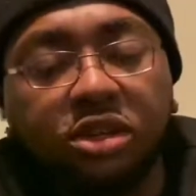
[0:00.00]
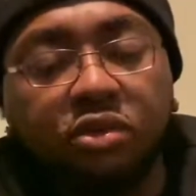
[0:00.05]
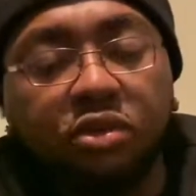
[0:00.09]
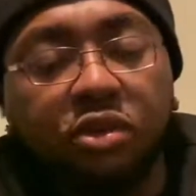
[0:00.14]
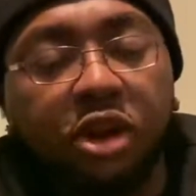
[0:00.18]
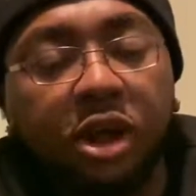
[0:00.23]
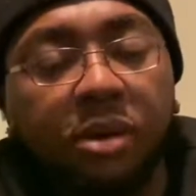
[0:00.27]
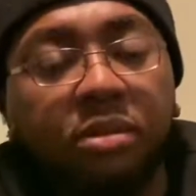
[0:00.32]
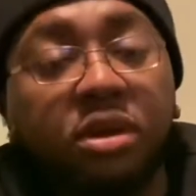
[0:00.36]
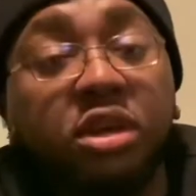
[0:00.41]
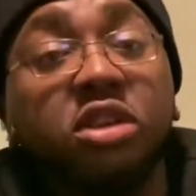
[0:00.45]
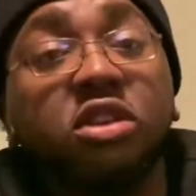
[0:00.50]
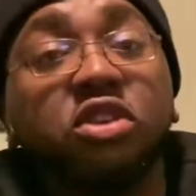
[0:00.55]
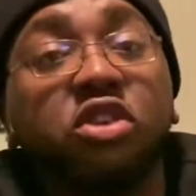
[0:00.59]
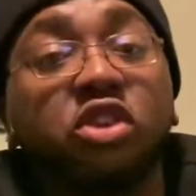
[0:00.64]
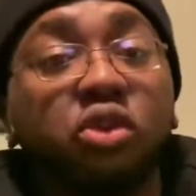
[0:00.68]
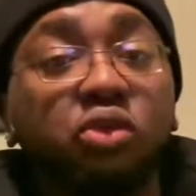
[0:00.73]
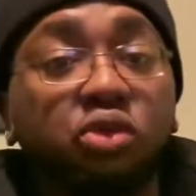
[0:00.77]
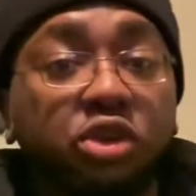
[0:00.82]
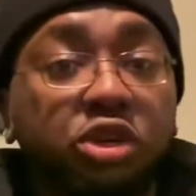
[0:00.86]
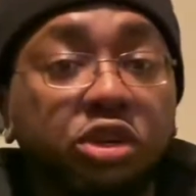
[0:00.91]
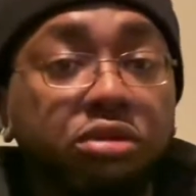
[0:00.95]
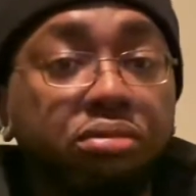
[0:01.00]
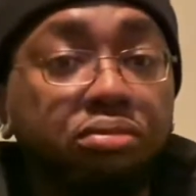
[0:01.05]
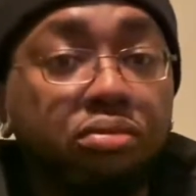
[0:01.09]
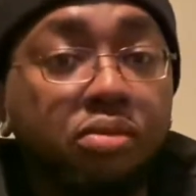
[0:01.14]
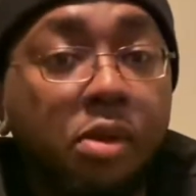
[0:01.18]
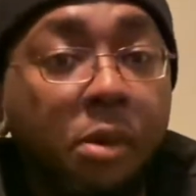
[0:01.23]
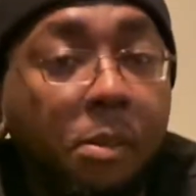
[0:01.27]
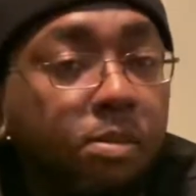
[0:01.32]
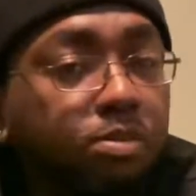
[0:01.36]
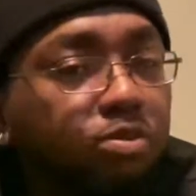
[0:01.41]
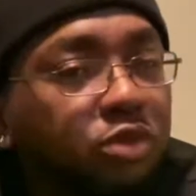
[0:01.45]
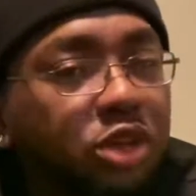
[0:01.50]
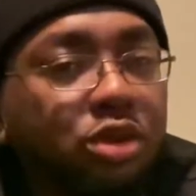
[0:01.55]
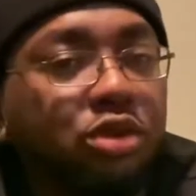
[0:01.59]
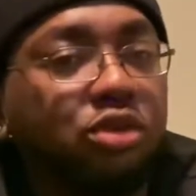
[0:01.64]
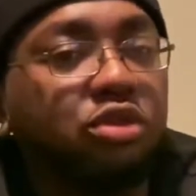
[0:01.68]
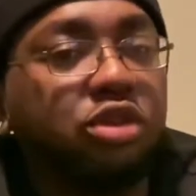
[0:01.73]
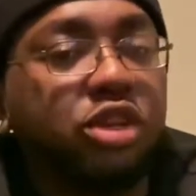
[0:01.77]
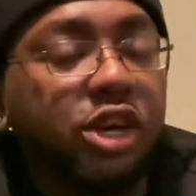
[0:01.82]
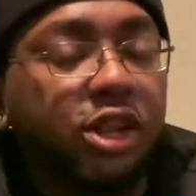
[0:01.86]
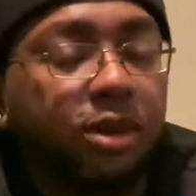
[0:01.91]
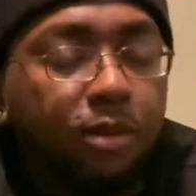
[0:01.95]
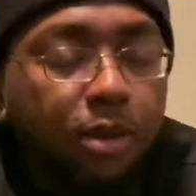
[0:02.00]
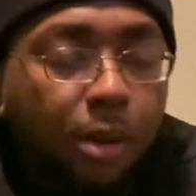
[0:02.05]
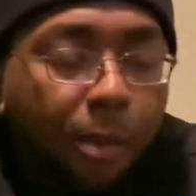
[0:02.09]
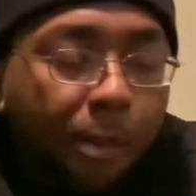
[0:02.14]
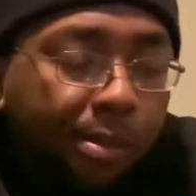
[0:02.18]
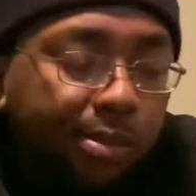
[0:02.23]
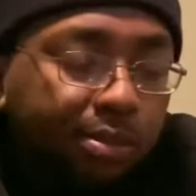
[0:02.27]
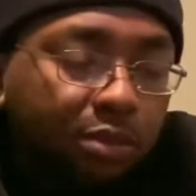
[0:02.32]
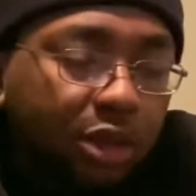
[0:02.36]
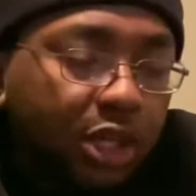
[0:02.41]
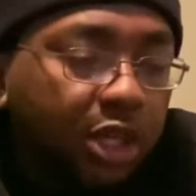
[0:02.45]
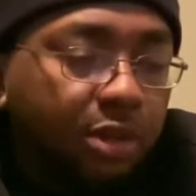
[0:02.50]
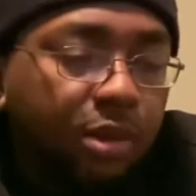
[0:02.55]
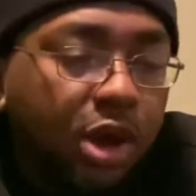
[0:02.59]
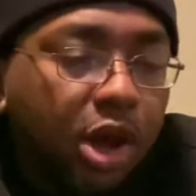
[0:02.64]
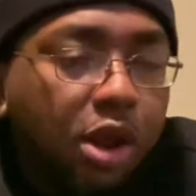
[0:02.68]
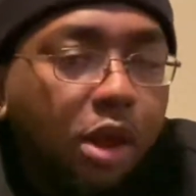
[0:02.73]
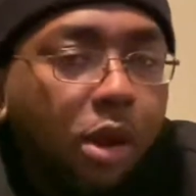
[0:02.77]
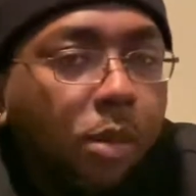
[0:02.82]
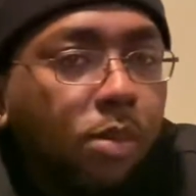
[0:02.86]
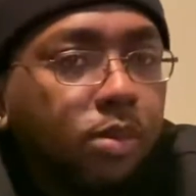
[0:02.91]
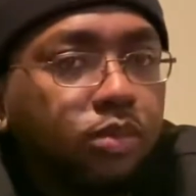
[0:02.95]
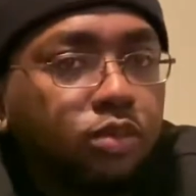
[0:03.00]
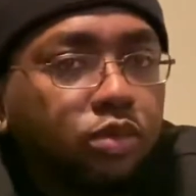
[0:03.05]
what I'm eating is sushi. Don't you tell me. That's about it.